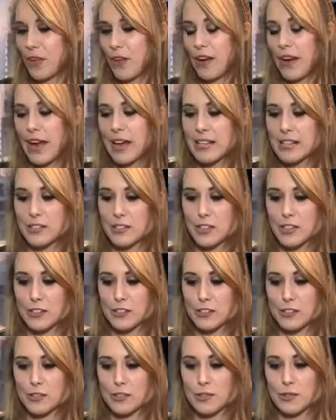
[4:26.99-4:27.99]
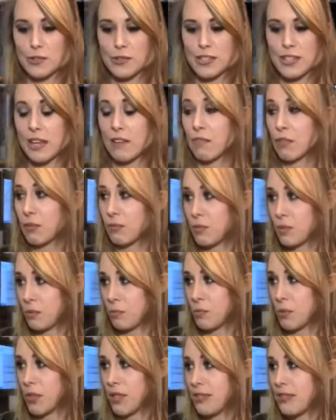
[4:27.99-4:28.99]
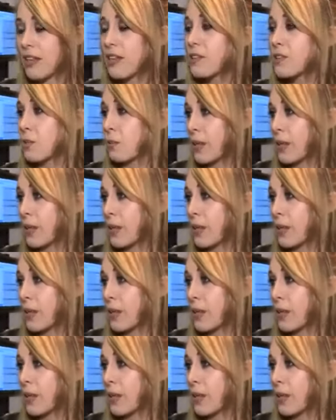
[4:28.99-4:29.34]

allows us to save on footprint.